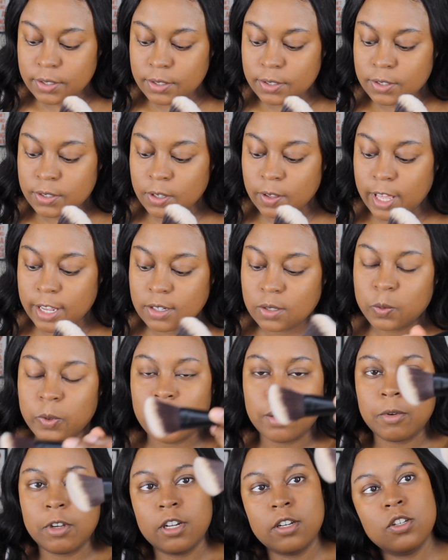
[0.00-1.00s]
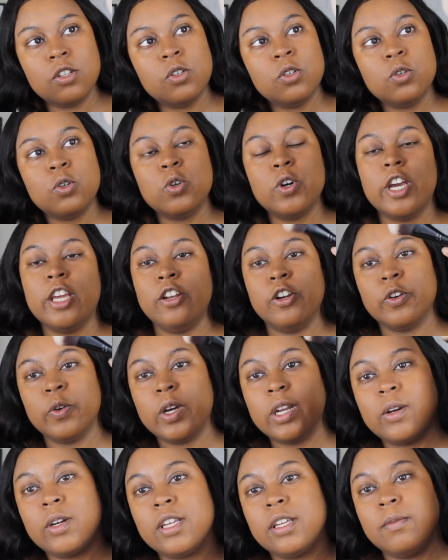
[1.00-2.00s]
So that's what I'm going to do. And
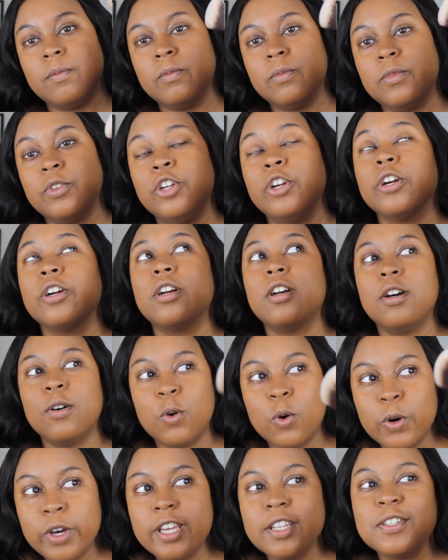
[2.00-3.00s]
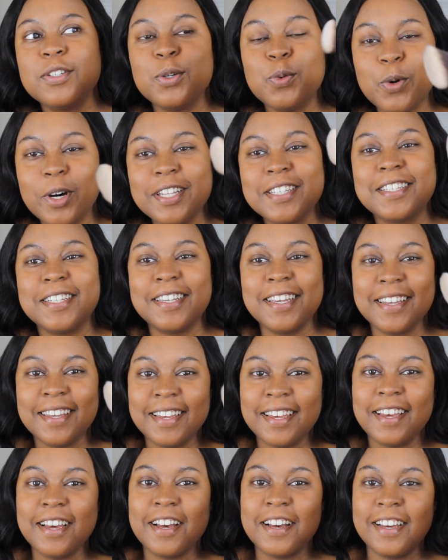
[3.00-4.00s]
you're going to want to
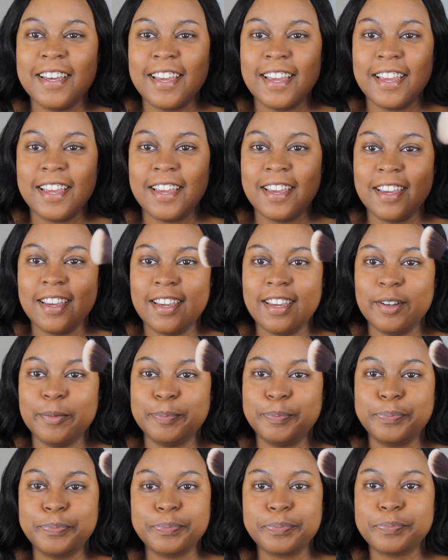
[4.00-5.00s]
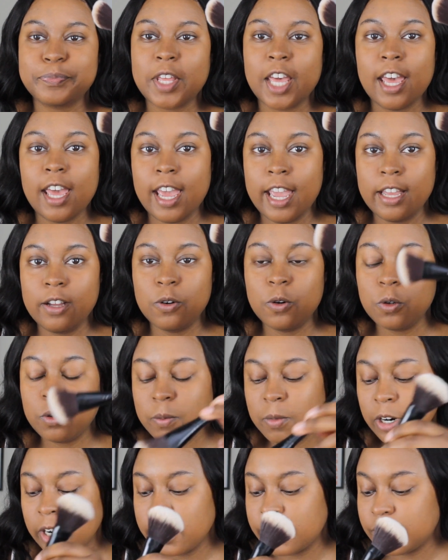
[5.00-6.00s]
get a
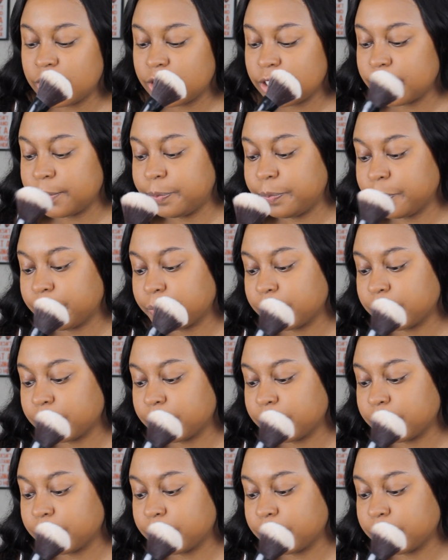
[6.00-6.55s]
angled brush.